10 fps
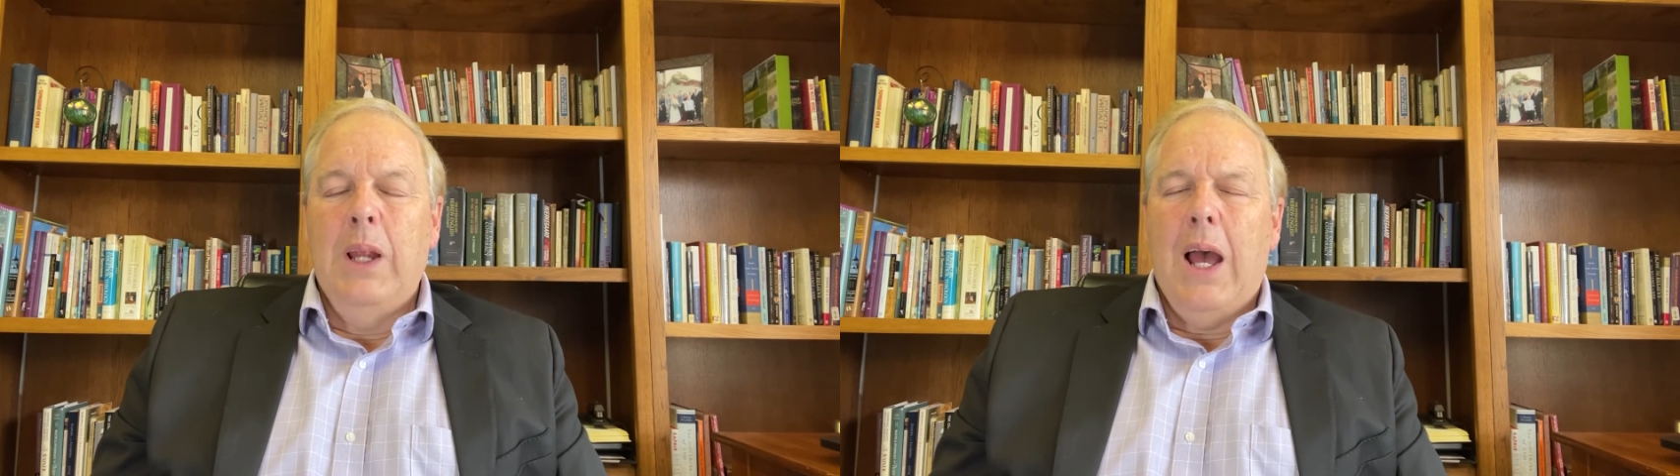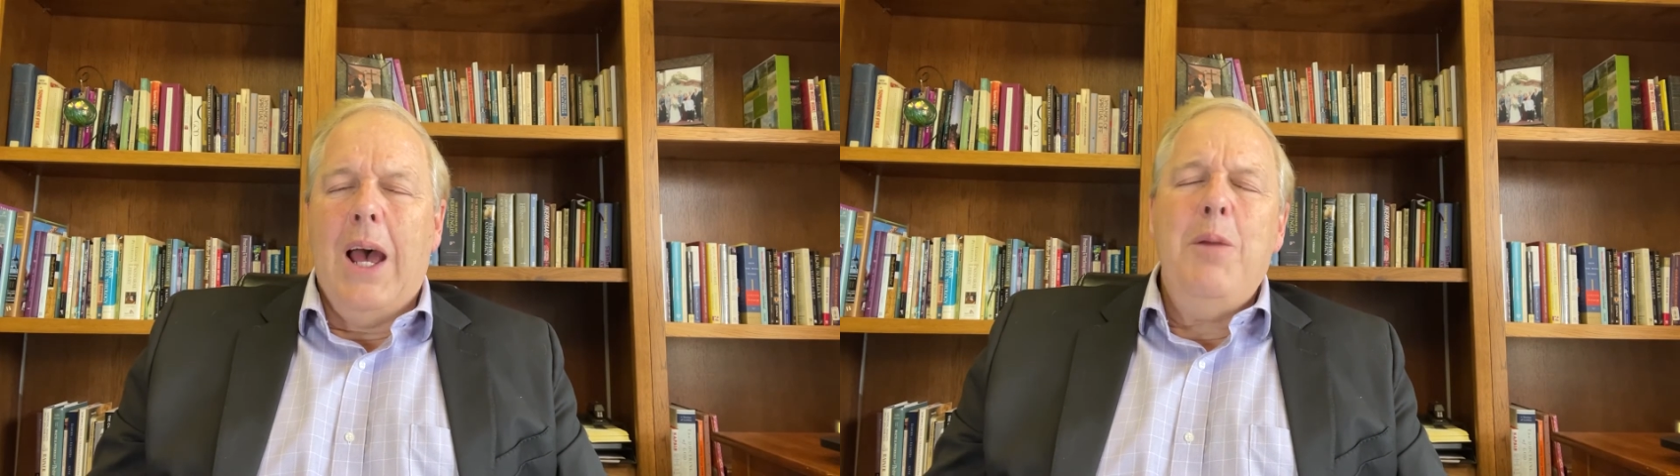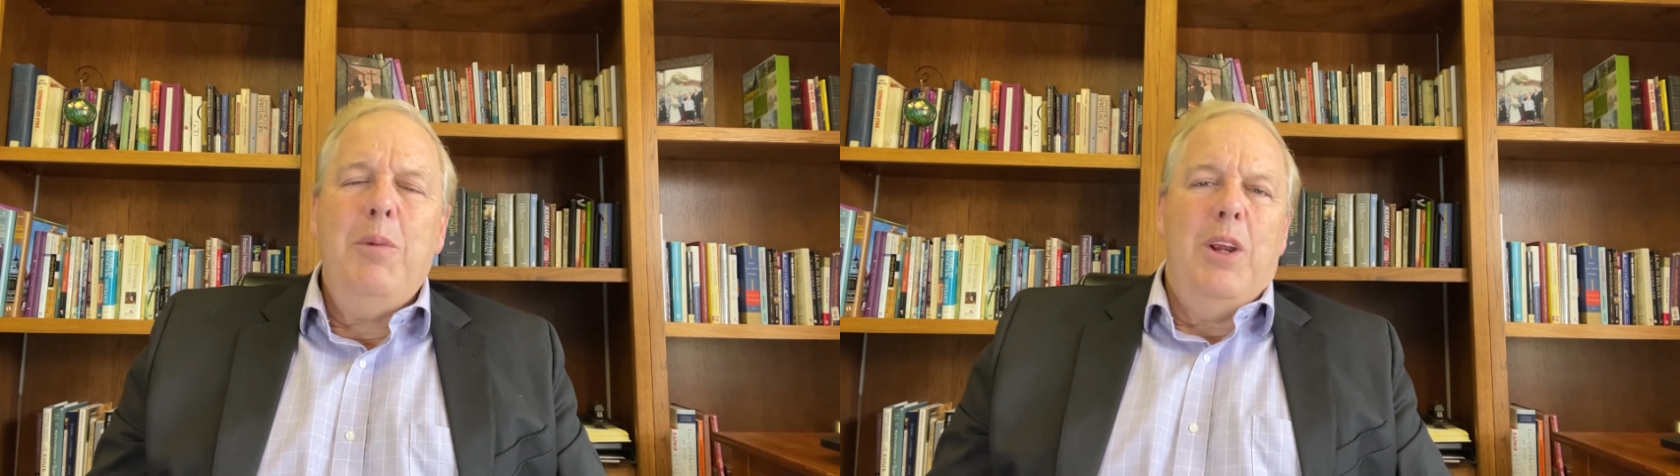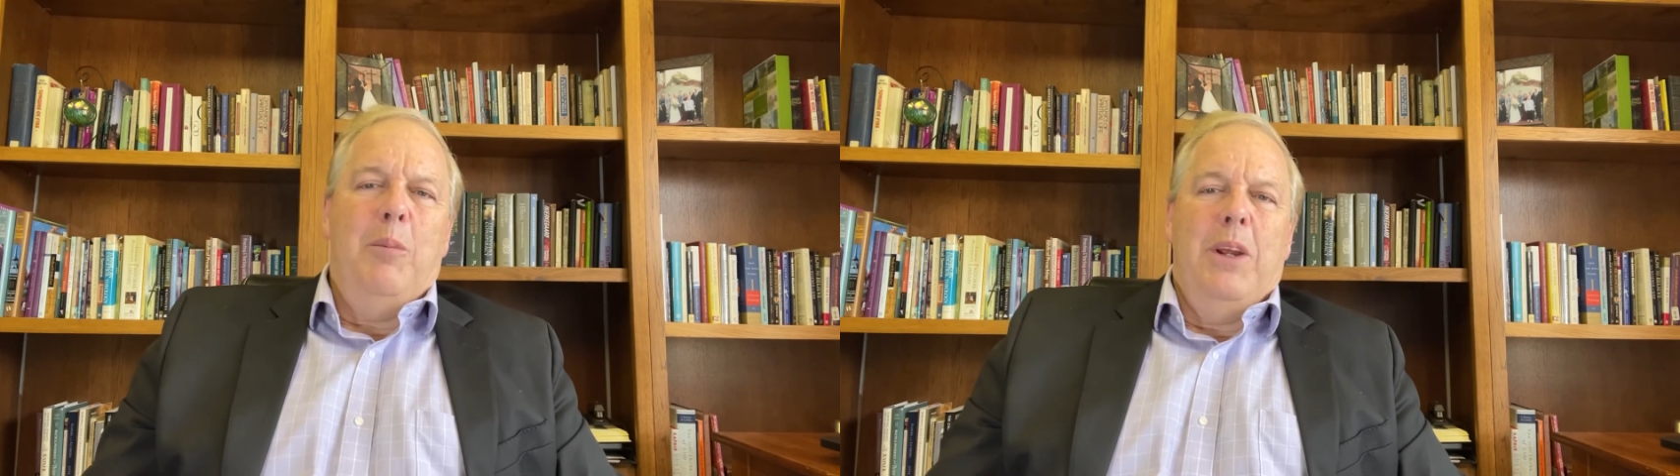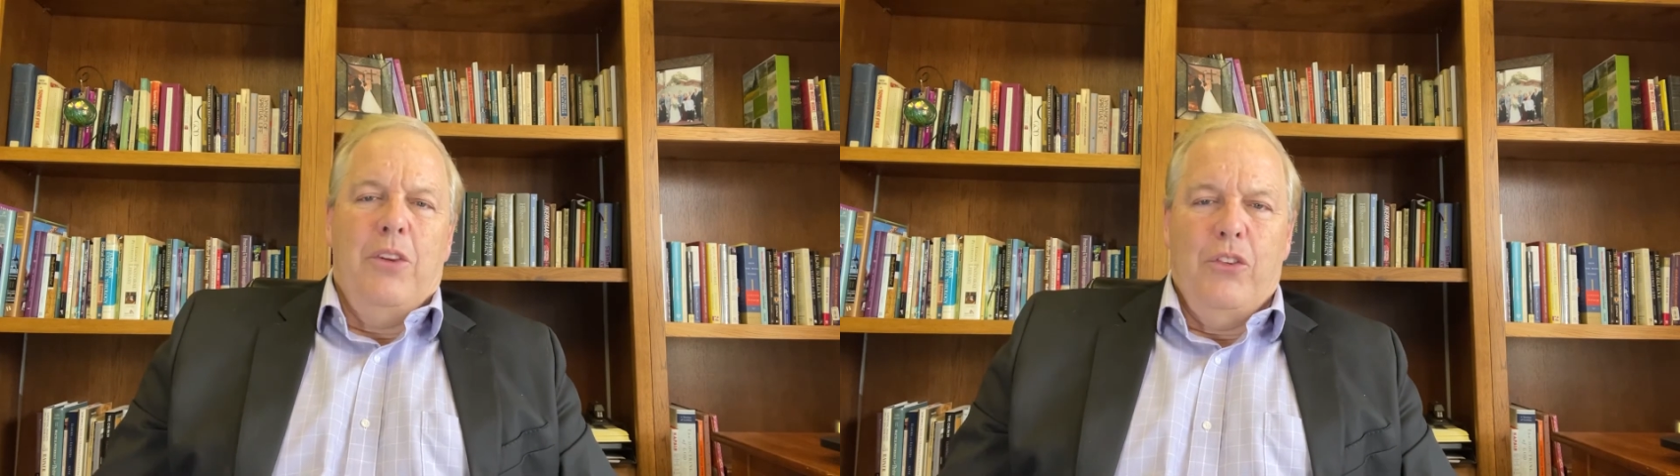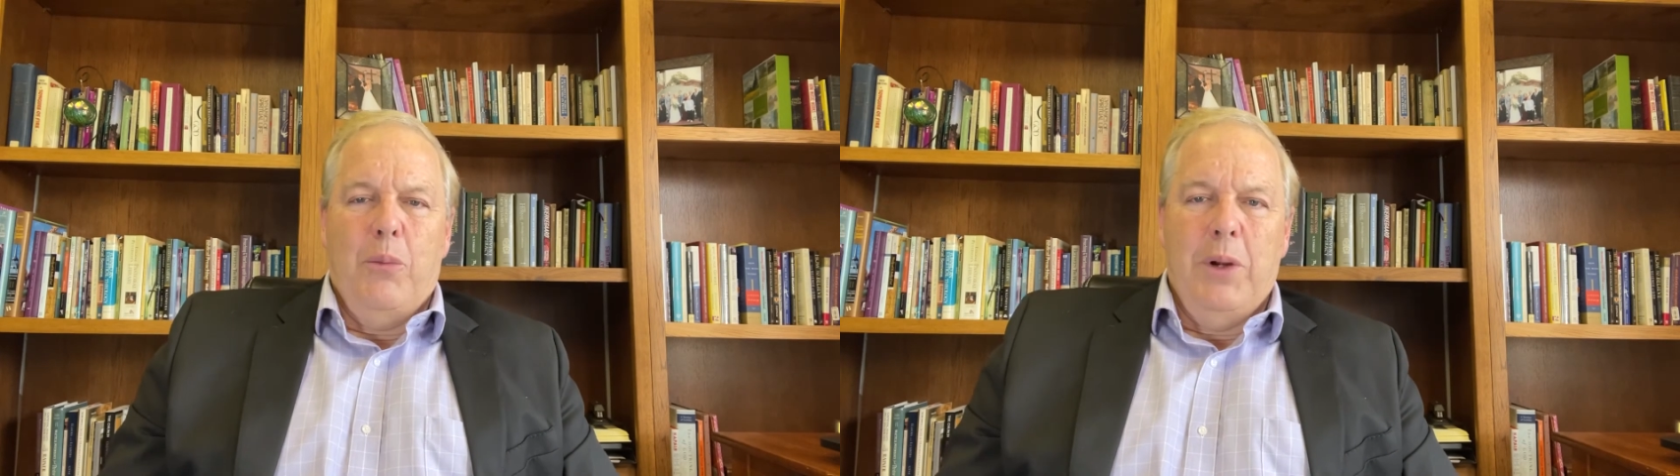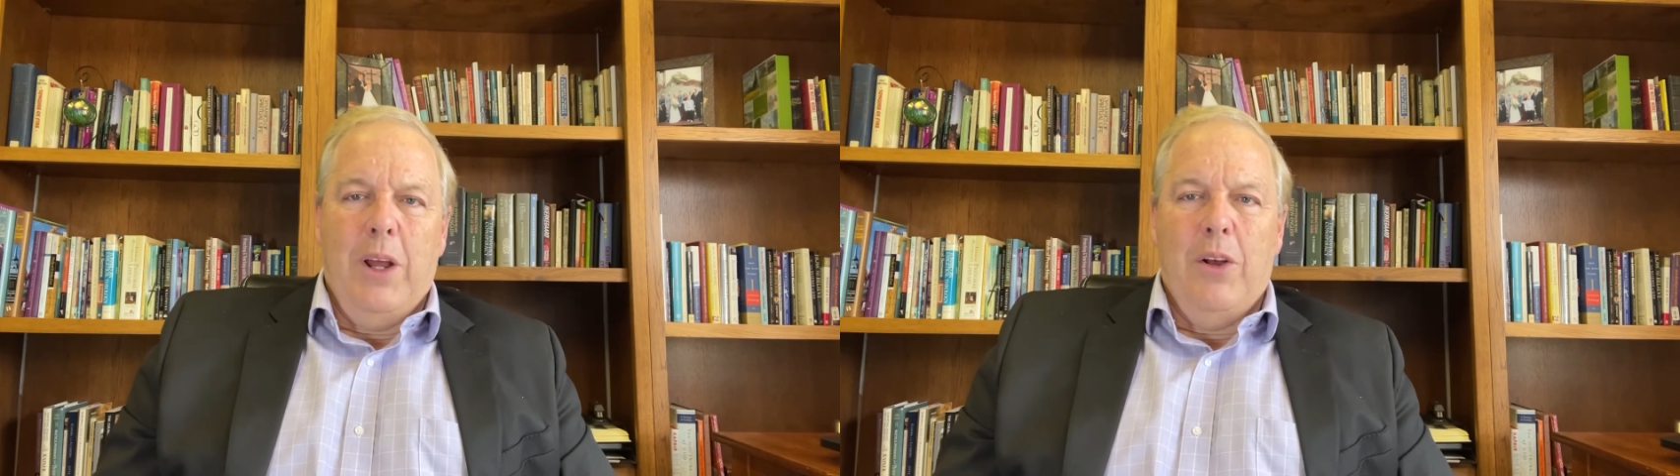I am here because someone